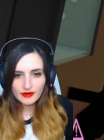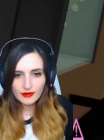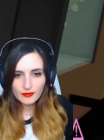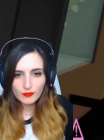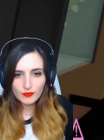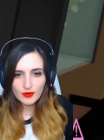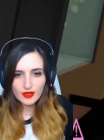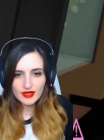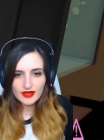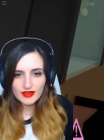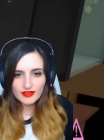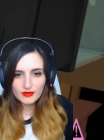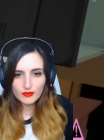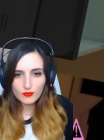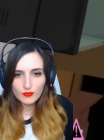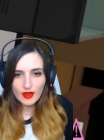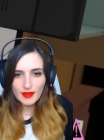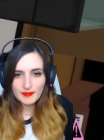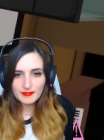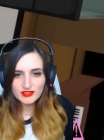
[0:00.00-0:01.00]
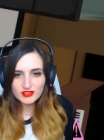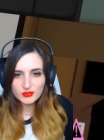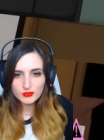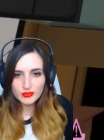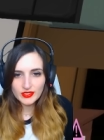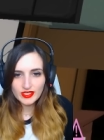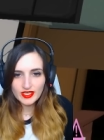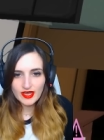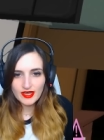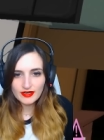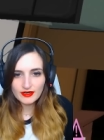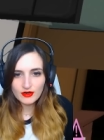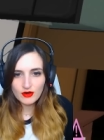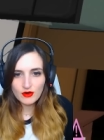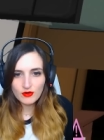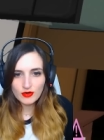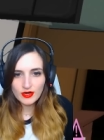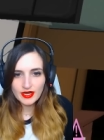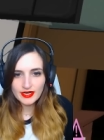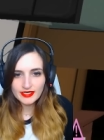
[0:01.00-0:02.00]
What other weapons we got? Oh
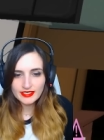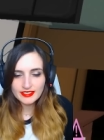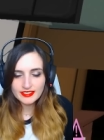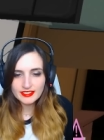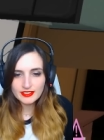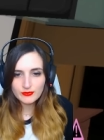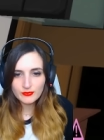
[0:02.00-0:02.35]
god, I see